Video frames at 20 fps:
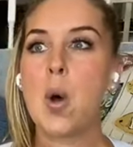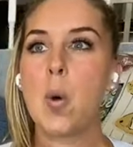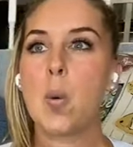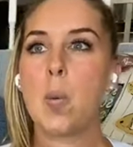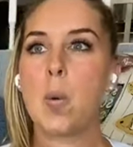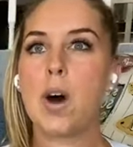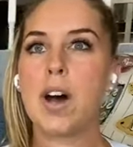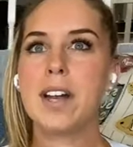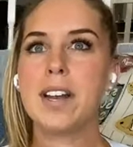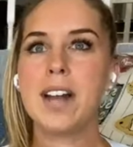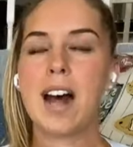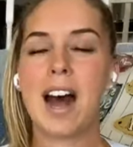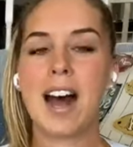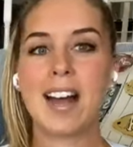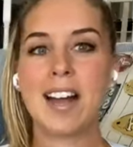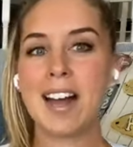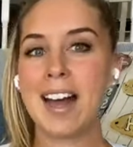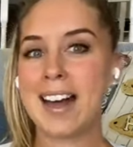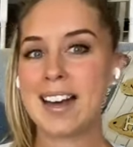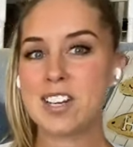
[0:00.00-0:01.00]
one,
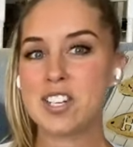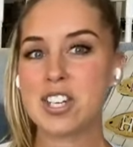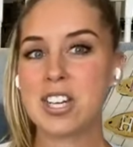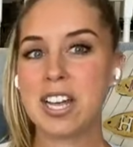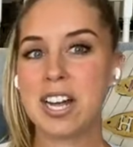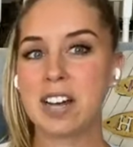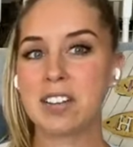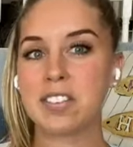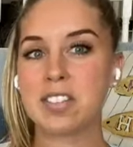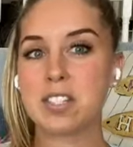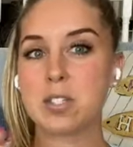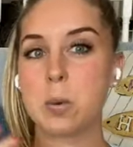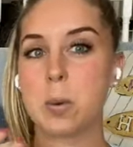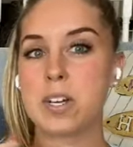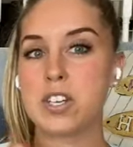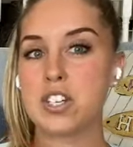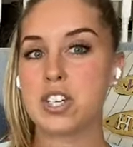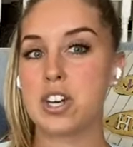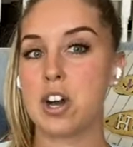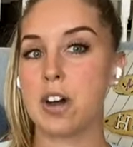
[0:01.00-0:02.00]
I actually got this
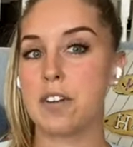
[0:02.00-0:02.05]
question